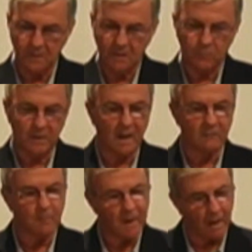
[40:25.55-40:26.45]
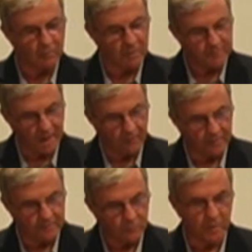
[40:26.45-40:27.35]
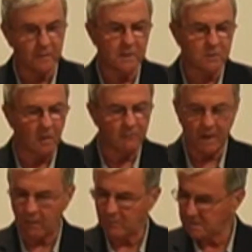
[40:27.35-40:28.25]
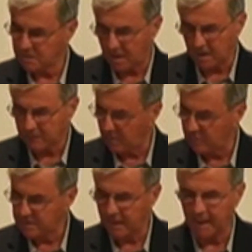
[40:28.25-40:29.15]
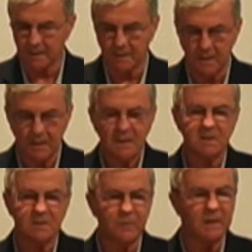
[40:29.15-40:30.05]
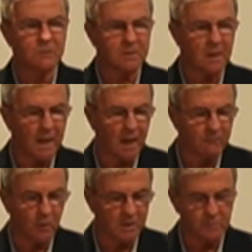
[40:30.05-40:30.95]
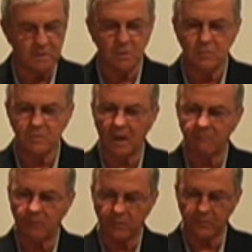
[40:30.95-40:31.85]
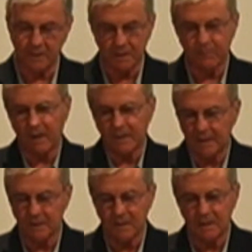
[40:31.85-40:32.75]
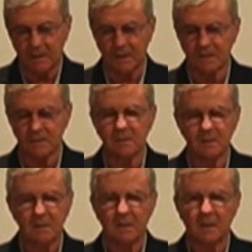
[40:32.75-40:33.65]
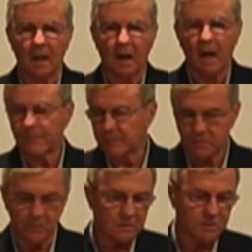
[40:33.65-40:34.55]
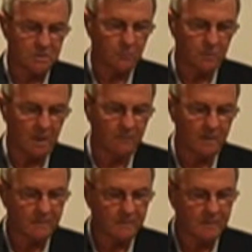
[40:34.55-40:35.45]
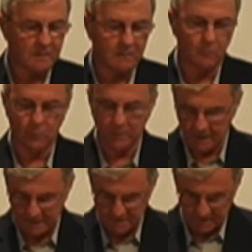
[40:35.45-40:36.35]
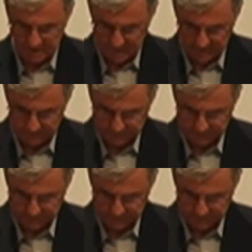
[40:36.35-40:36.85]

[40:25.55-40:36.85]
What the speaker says: we have the power of power, one of the 12 powers that Charles Fillmore's enacted. Speaks with a loud voice. We use our vocal things about healing these obstructions or whatever, releasing it.